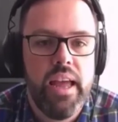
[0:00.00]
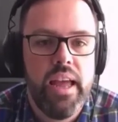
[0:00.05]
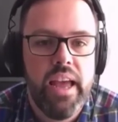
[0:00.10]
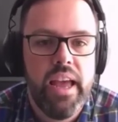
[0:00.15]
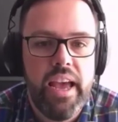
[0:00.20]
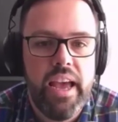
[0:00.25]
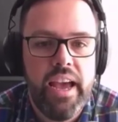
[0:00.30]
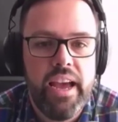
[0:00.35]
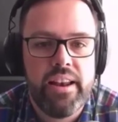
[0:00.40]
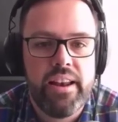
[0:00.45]

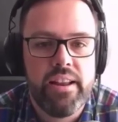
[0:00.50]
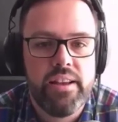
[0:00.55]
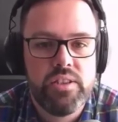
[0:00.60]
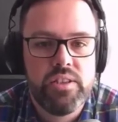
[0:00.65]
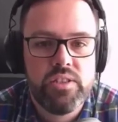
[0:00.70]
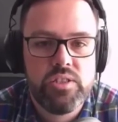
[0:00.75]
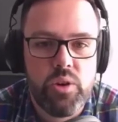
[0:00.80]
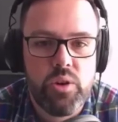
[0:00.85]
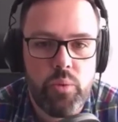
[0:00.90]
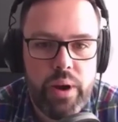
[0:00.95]
And
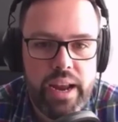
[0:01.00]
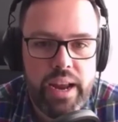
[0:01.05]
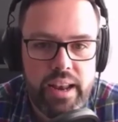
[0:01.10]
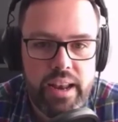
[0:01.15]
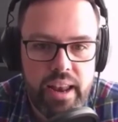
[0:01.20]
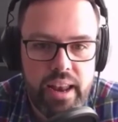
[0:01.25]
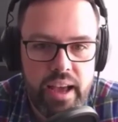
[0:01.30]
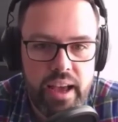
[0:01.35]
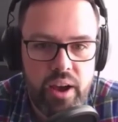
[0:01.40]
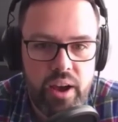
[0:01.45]
so right
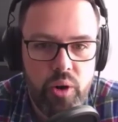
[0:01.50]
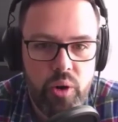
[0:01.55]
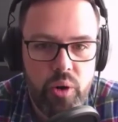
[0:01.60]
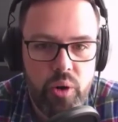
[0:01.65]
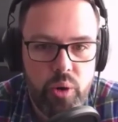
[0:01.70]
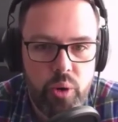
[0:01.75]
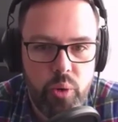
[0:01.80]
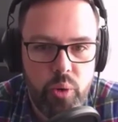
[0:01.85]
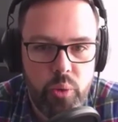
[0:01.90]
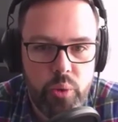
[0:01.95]
now
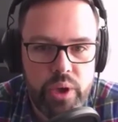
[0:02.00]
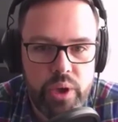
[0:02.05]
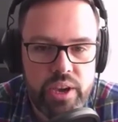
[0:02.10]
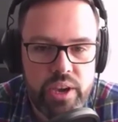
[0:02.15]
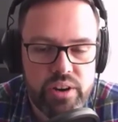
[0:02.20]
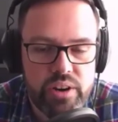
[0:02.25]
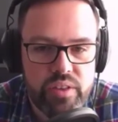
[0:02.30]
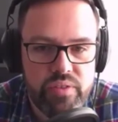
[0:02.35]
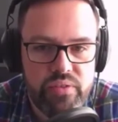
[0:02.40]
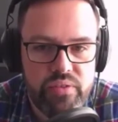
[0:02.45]
we
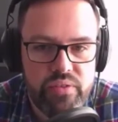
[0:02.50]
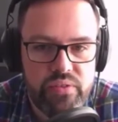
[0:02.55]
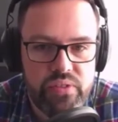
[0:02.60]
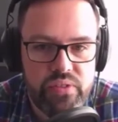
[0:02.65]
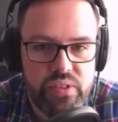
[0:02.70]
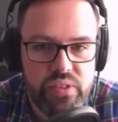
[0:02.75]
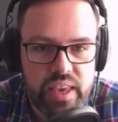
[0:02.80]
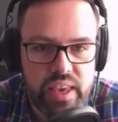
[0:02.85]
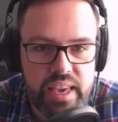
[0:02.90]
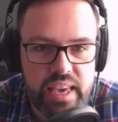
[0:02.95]
are
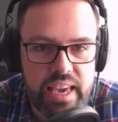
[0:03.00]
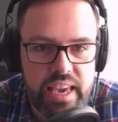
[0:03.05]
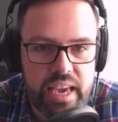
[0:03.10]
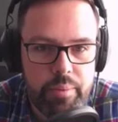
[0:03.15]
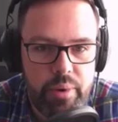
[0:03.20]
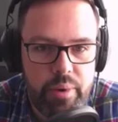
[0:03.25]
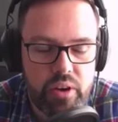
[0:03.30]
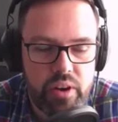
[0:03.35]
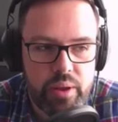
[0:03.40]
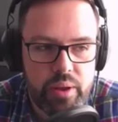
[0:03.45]
thinking
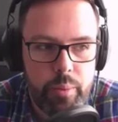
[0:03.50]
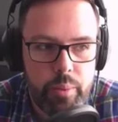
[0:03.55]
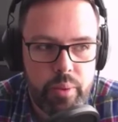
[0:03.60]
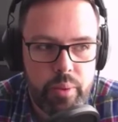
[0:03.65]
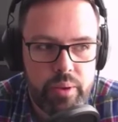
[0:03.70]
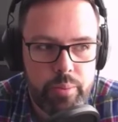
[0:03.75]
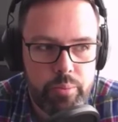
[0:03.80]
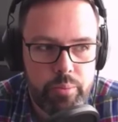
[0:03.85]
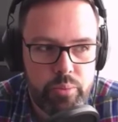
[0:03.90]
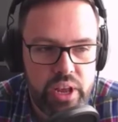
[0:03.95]
about
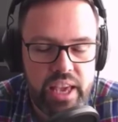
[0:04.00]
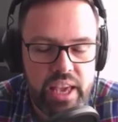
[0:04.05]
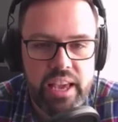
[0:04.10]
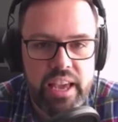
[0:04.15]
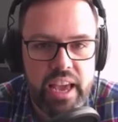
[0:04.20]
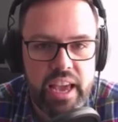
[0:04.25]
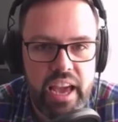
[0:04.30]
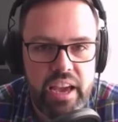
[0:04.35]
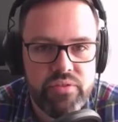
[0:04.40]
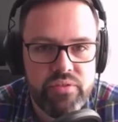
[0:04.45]

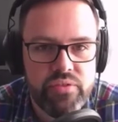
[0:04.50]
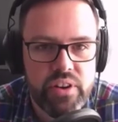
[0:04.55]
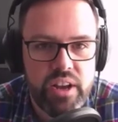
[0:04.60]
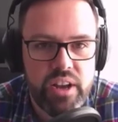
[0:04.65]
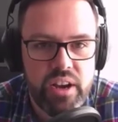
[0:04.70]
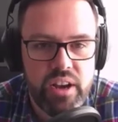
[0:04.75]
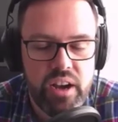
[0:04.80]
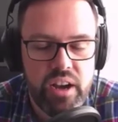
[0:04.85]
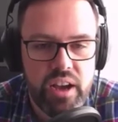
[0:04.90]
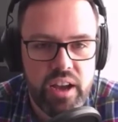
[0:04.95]
bringing every
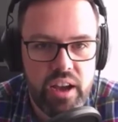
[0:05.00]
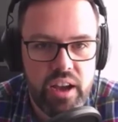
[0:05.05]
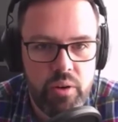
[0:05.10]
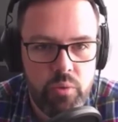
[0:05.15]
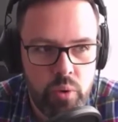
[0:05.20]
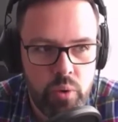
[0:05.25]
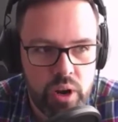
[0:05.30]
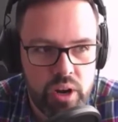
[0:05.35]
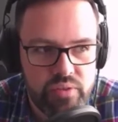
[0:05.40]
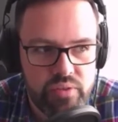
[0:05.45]

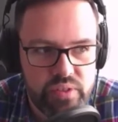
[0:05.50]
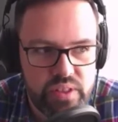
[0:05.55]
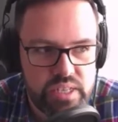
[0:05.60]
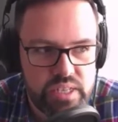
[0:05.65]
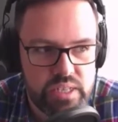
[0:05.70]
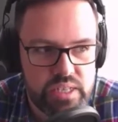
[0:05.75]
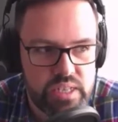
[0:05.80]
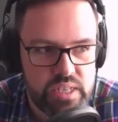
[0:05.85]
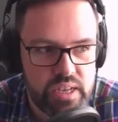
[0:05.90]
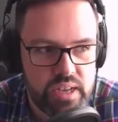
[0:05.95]
one of
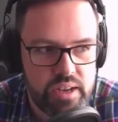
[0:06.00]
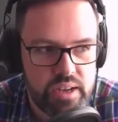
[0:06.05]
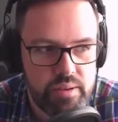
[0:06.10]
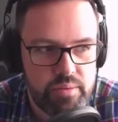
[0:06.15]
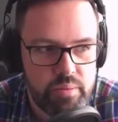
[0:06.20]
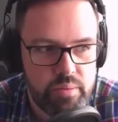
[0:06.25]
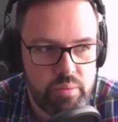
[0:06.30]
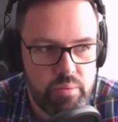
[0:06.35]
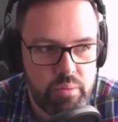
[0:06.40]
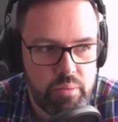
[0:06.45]
this
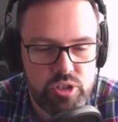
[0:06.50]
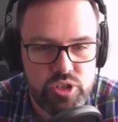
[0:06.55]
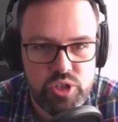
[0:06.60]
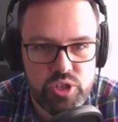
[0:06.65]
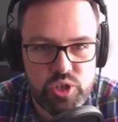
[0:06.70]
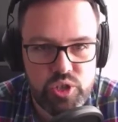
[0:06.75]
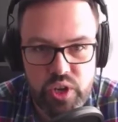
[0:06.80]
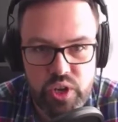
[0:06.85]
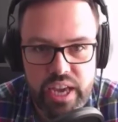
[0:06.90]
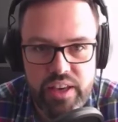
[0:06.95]

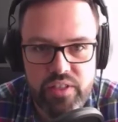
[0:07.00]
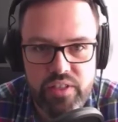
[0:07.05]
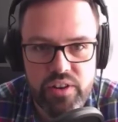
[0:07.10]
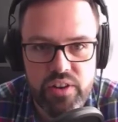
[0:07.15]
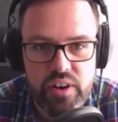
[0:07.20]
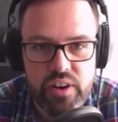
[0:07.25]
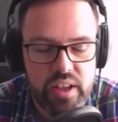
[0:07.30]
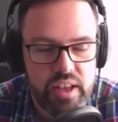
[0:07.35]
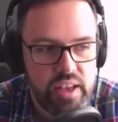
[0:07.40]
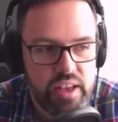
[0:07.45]
module
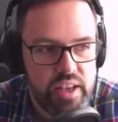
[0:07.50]
together.